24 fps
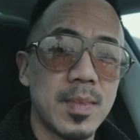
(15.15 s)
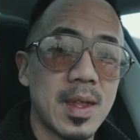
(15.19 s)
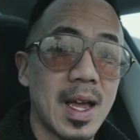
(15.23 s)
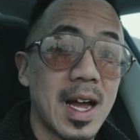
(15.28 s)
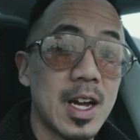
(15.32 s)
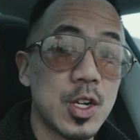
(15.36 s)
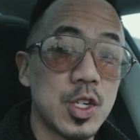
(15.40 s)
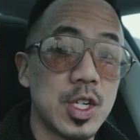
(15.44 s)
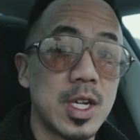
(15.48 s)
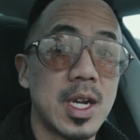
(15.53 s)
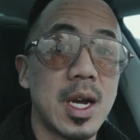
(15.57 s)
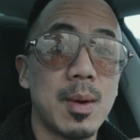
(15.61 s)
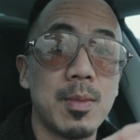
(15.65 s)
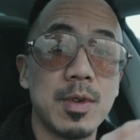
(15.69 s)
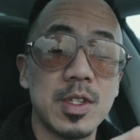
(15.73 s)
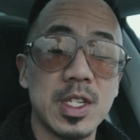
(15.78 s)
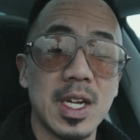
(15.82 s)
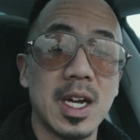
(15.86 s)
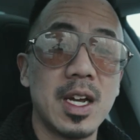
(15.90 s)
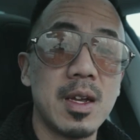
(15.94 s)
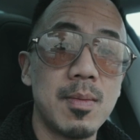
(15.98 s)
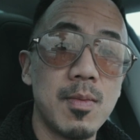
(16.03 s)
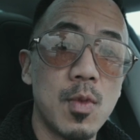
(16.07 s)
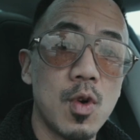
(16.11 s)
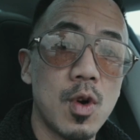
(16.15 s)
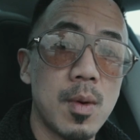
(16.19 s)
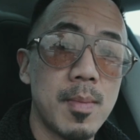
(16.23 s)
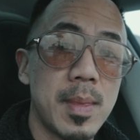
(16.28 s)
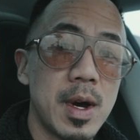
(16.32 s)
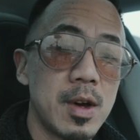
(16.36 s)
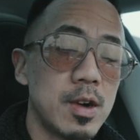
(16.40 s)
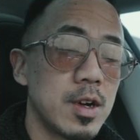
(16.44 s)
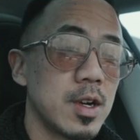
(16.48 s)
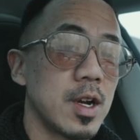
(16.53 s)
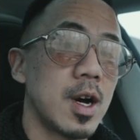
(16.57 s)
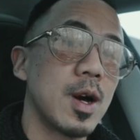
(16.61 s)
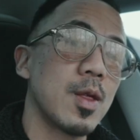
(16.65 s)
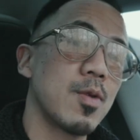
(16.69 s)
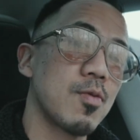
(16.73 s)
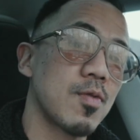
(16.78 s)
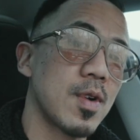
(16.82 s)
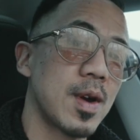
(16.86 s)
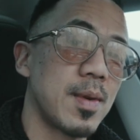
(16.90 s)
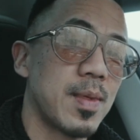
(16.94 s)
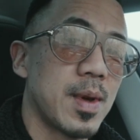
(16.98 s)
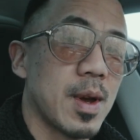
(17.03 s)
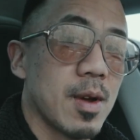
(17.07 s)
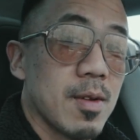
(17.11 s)
Actually, I'm going to tell you more about it on the
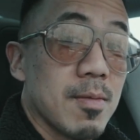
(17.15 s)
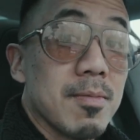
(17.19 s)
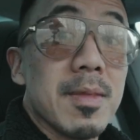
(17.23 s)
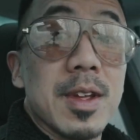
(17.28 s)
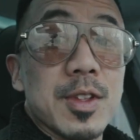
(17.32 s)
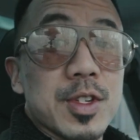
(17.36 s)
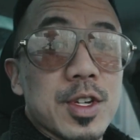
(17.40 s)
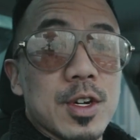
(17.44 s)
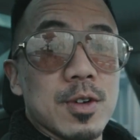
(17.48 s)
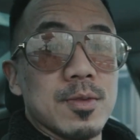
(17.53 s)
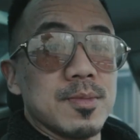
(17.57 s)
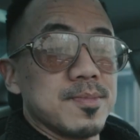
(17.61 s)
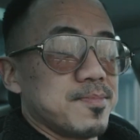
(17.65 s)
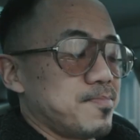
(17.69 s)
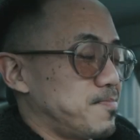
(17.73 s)
ride there. Let's go.